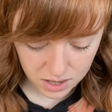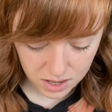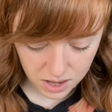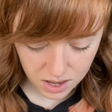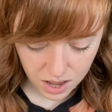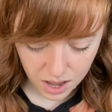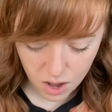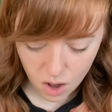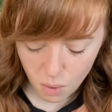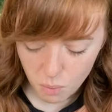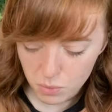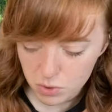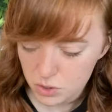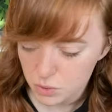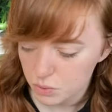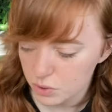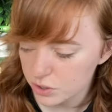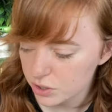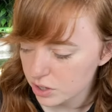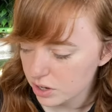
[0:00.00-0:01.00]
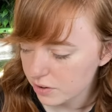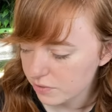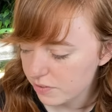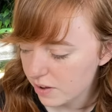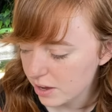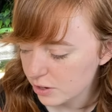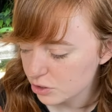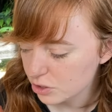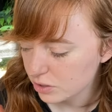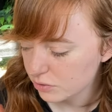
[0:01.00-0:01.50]
I almost wonder if
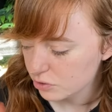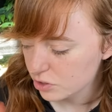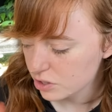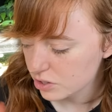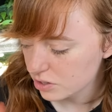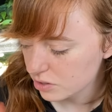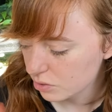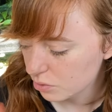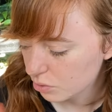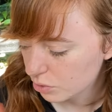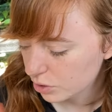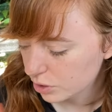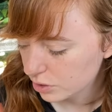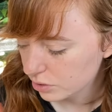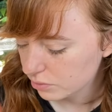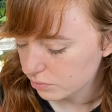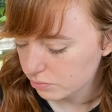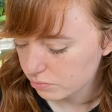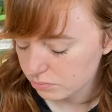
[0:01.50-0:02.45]
I should have just ordered